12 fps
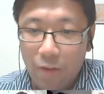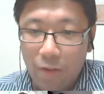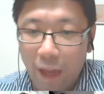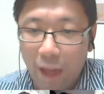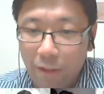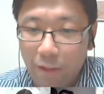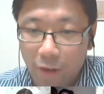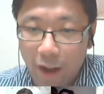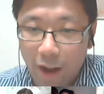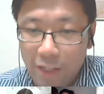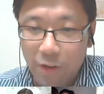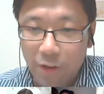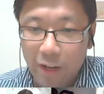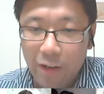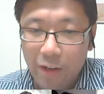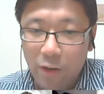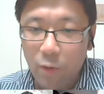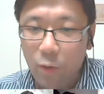family friends,
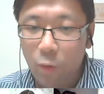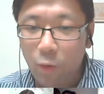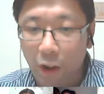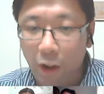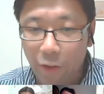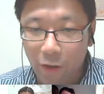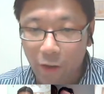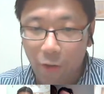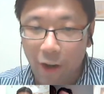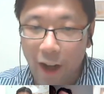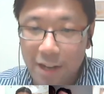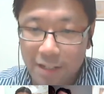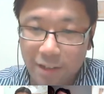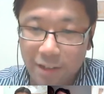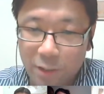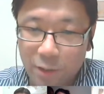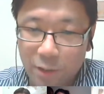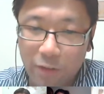right? You know, who got in their car
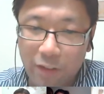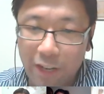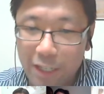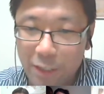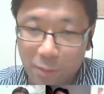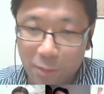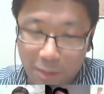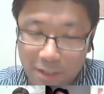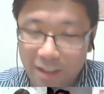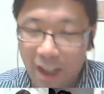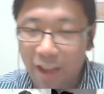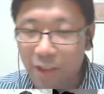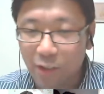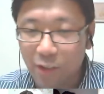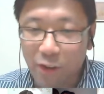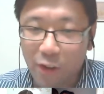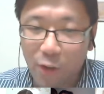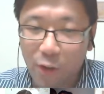accident. So if you guys missed that, you
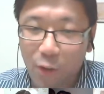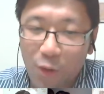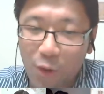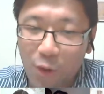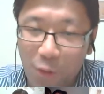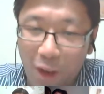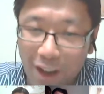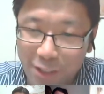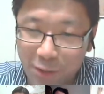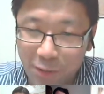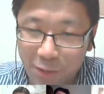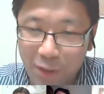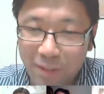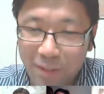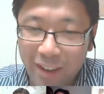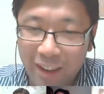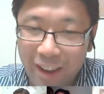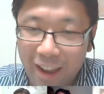gotta go watch your
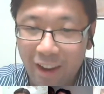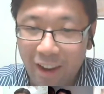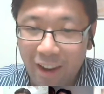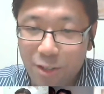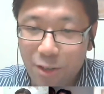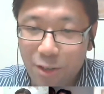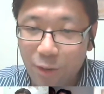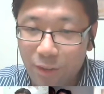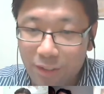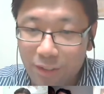replay. And also,